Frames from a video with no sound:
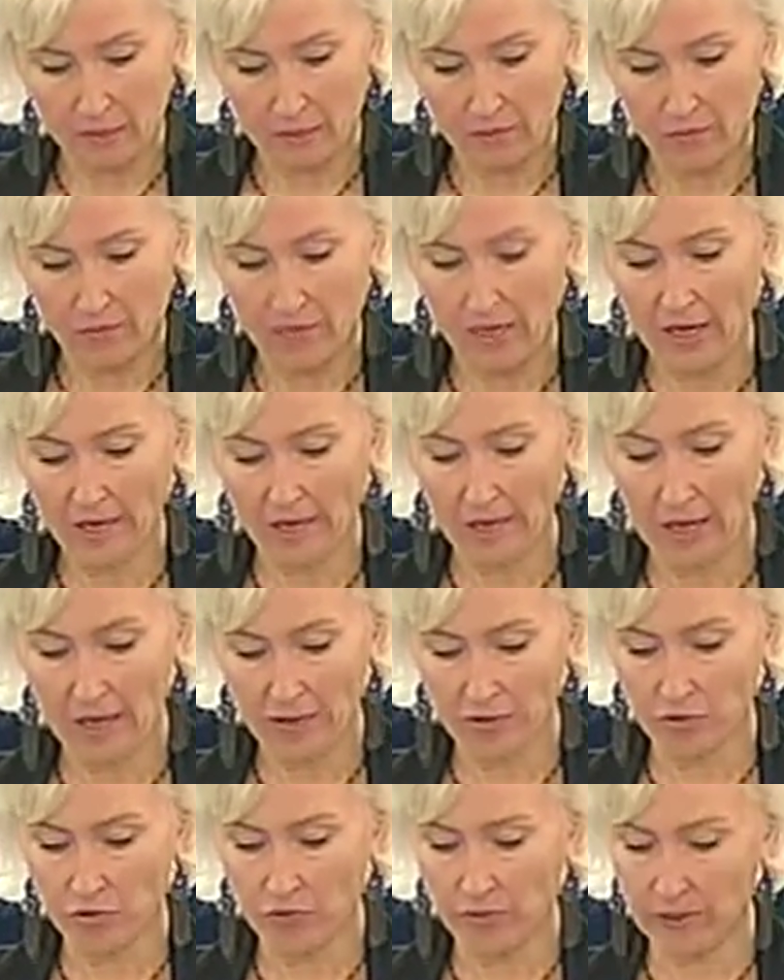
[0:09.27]
We have
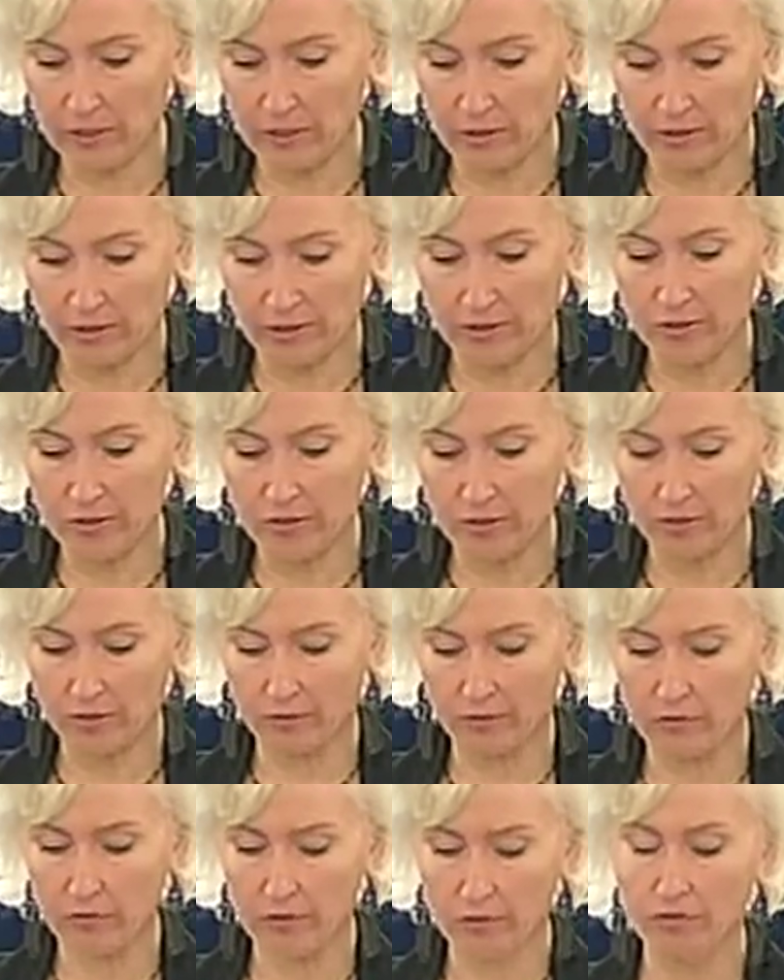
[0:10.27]
had to witness the
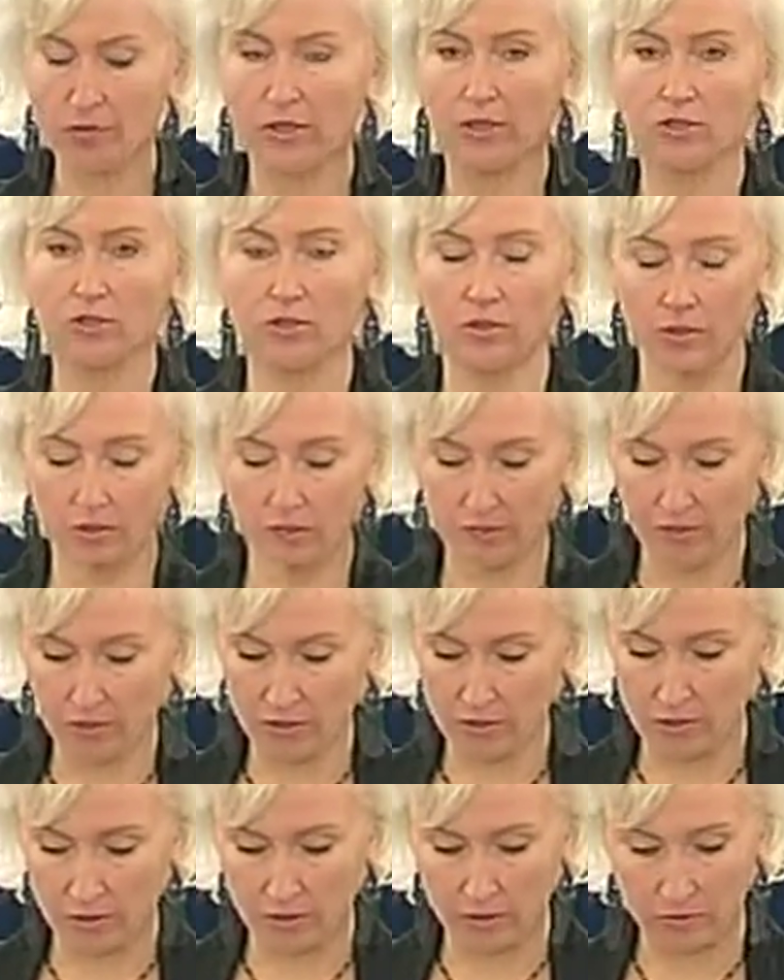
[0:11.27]
concentration of
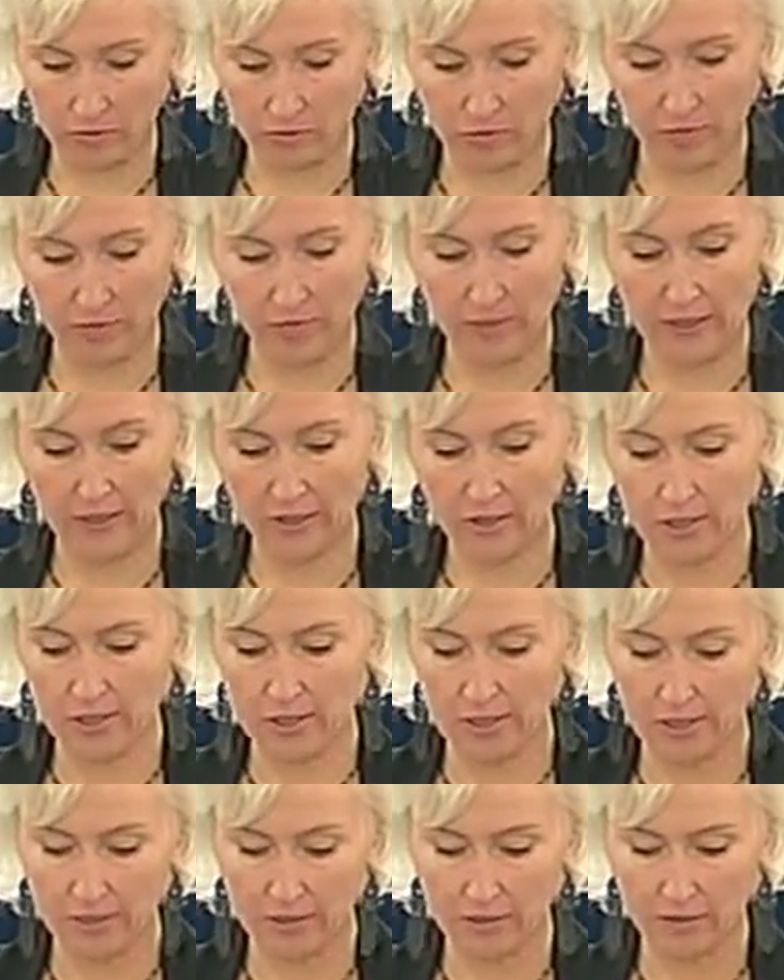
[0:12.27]
executive,
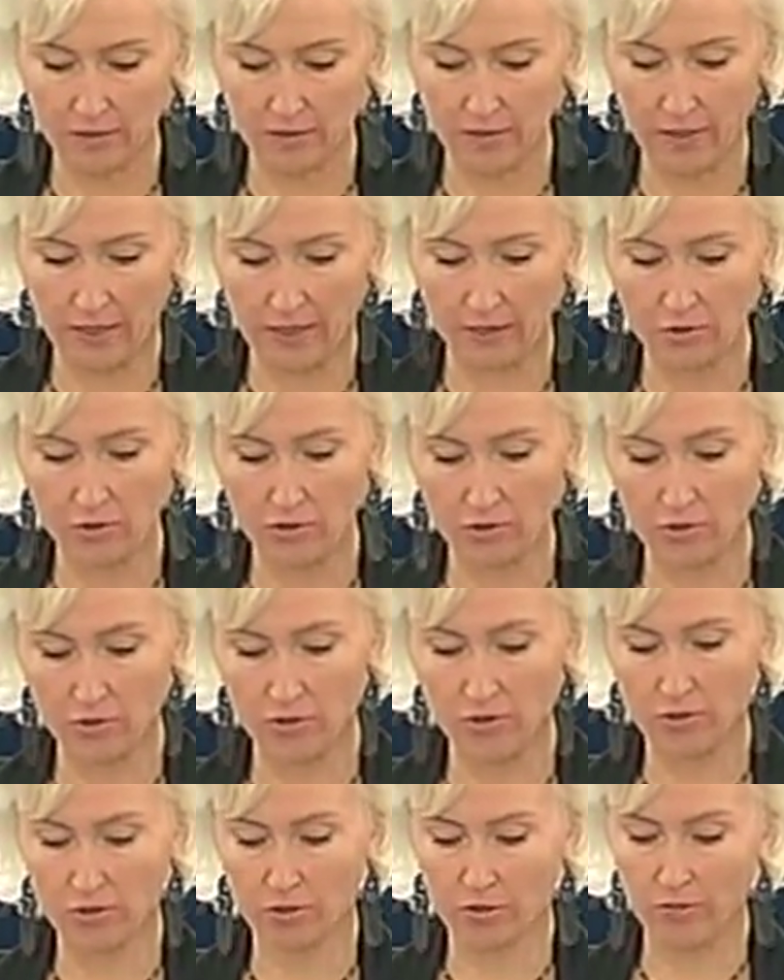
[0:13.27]
legislative and
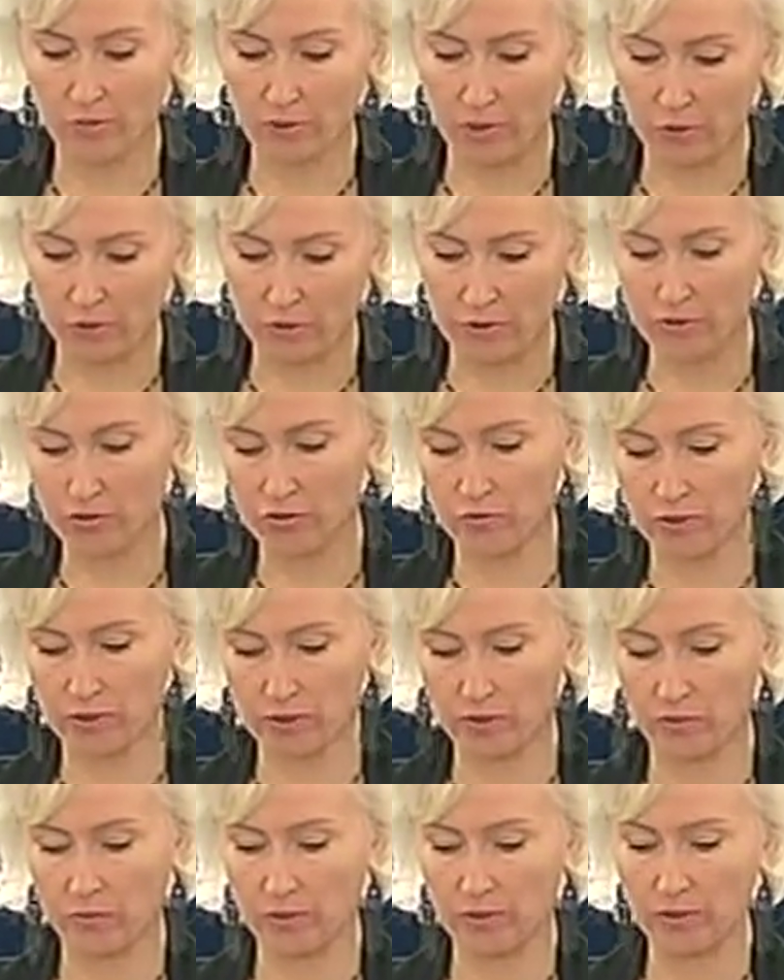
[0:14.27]
judiciary powers
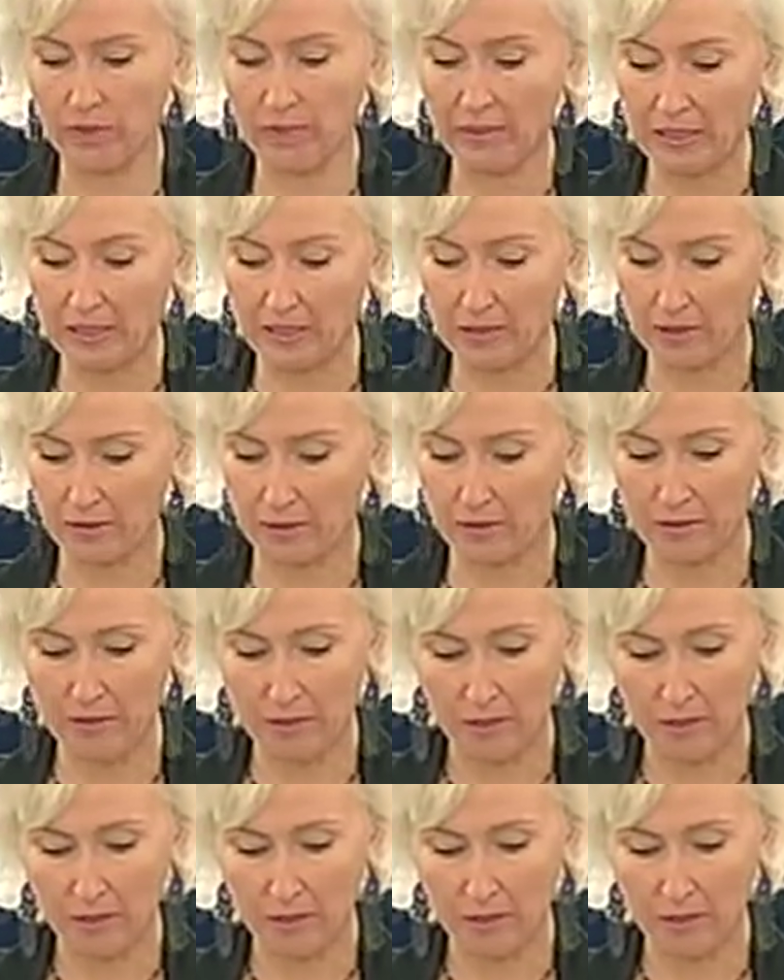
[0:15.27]
together with the media